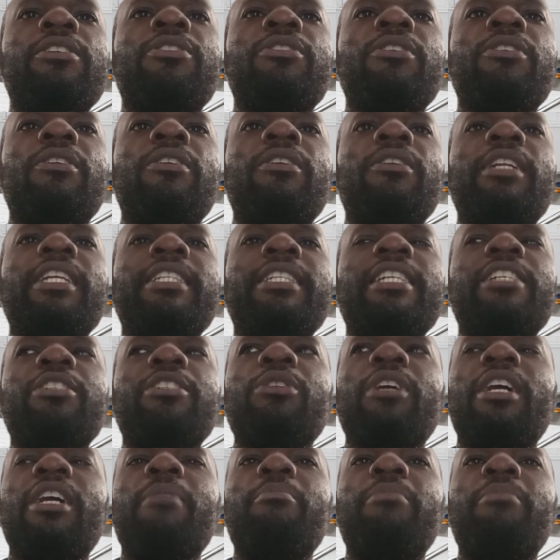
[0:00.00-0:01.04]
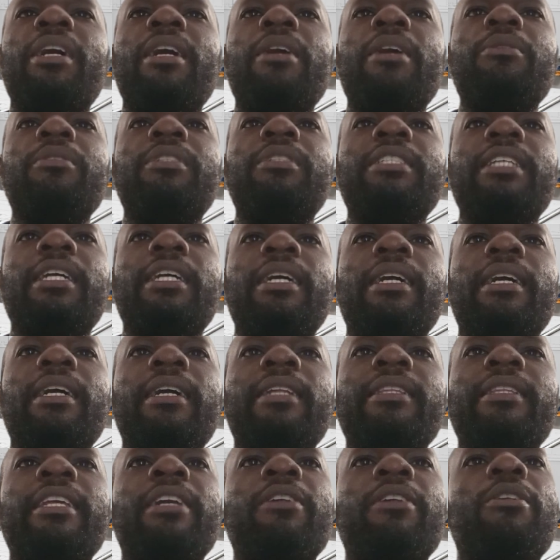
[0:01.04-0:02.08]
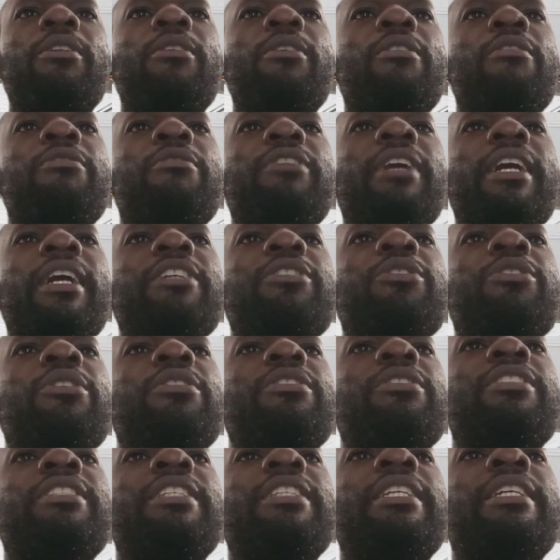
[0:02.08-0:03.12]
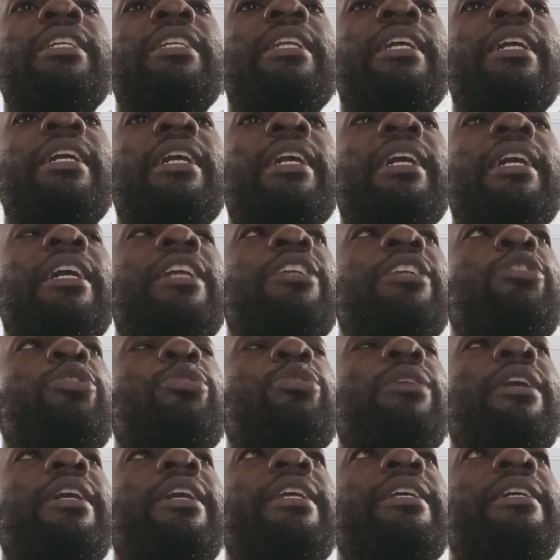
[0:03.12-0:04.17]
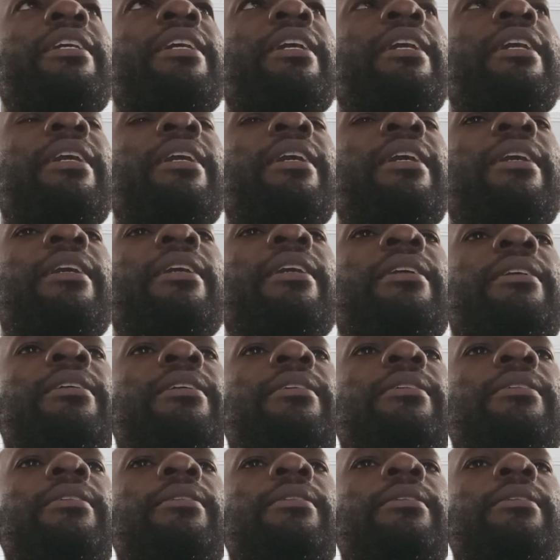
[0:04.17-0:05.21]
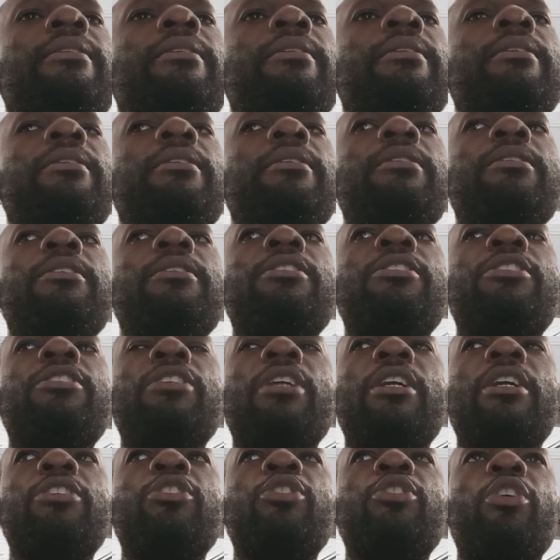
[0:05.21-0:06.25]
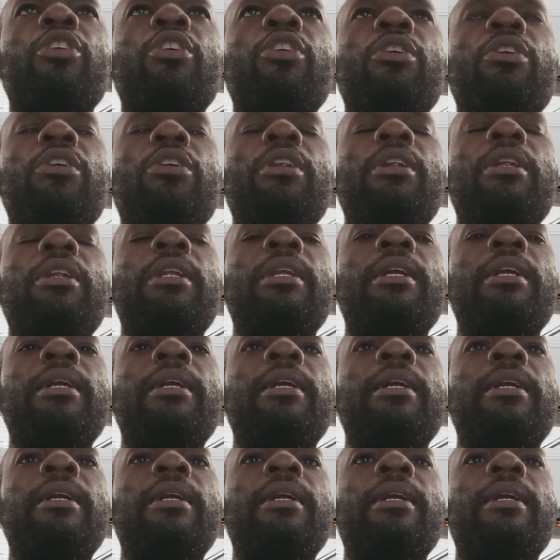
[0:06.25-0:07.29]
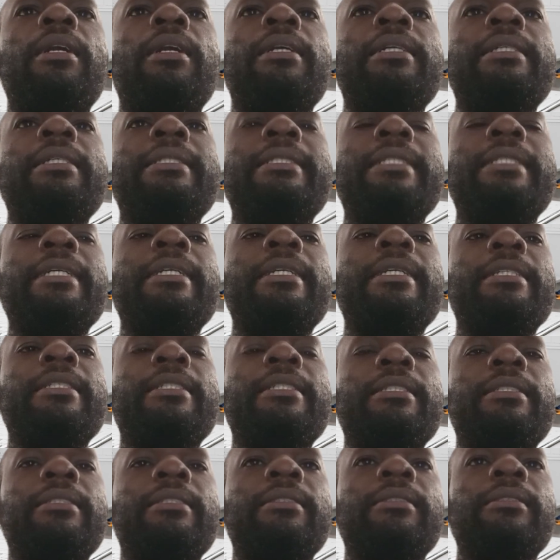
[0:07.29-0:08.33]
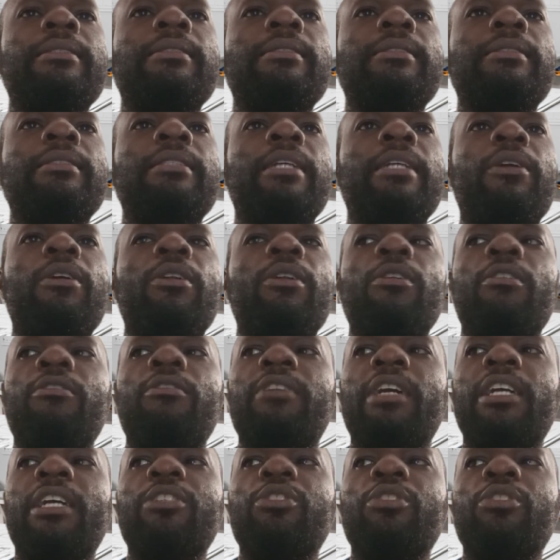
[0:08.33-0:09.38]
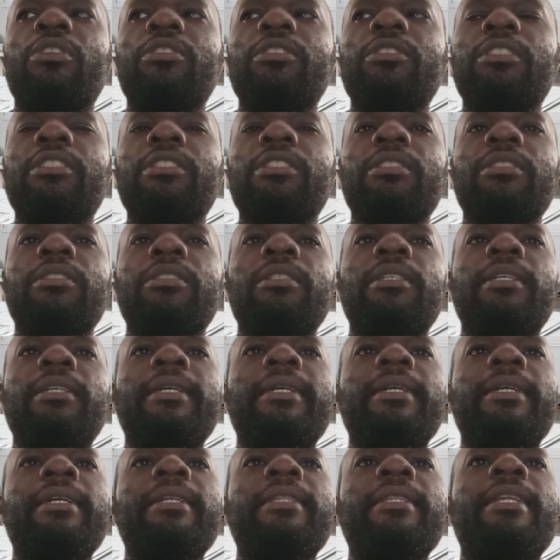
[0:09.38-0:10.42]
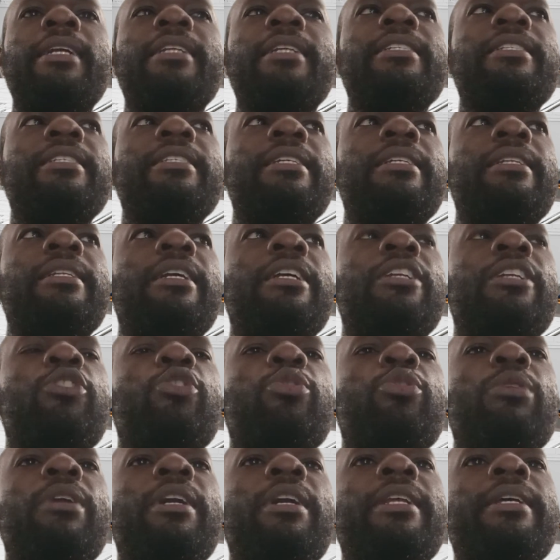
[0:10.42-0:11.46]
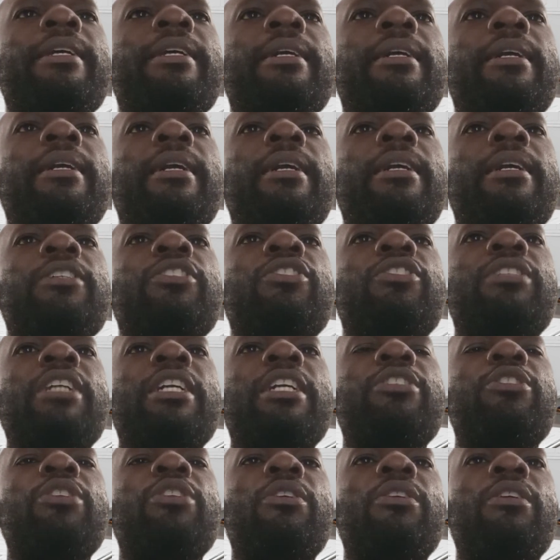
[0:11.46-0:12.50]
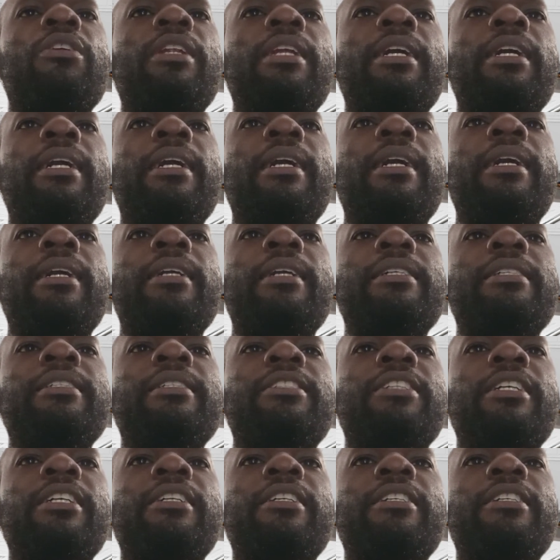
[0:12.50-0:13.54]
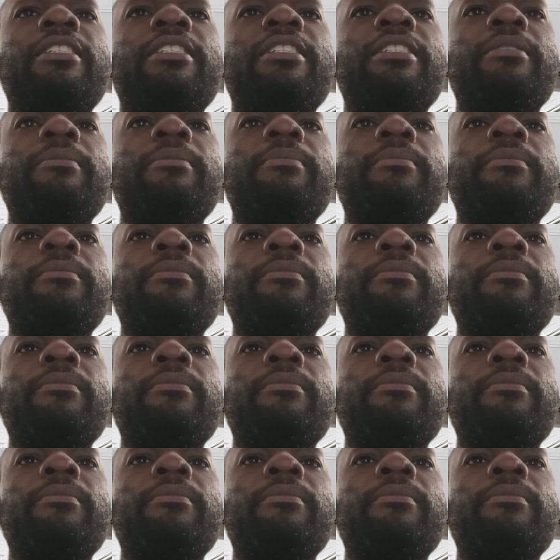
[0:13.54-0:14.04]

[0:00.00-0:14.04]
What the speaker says: So let us talk about the role of caissons in ensuring structural integrity. The role of caissons, that is in ensuring structural integrity.